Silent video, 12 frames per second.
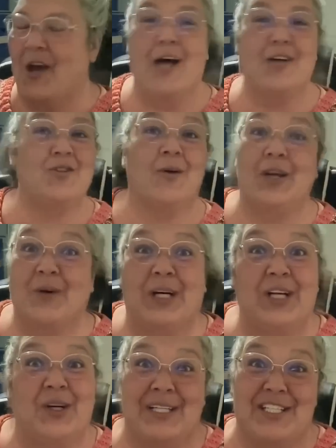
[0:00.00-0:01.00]
so that you
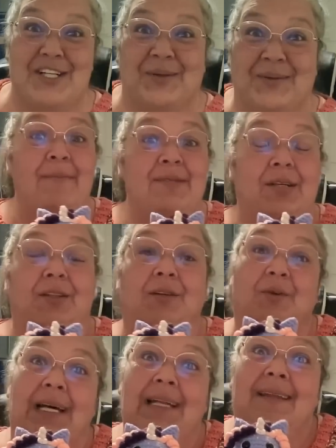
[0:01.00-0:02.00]
can do it too.
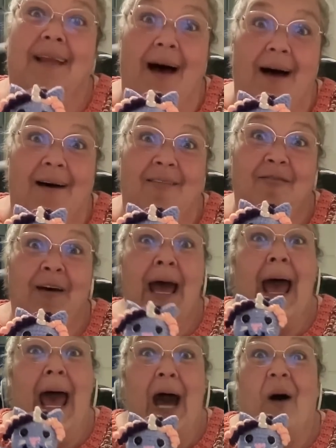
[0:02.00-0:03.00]
Absolutely love
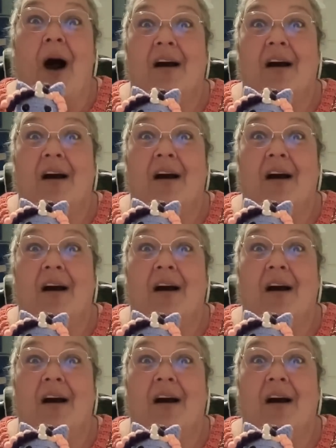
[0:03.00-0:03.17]
how